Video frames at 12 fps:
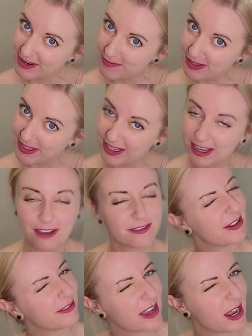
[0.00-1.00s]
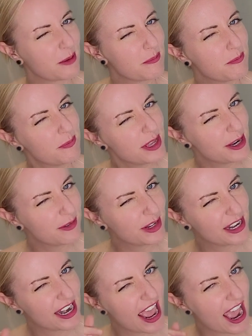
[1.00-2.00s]
myself, I've got a bit of a
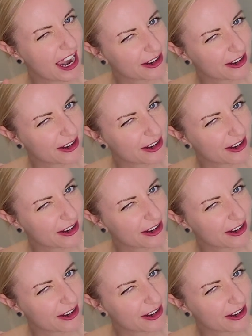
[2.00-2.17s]
knack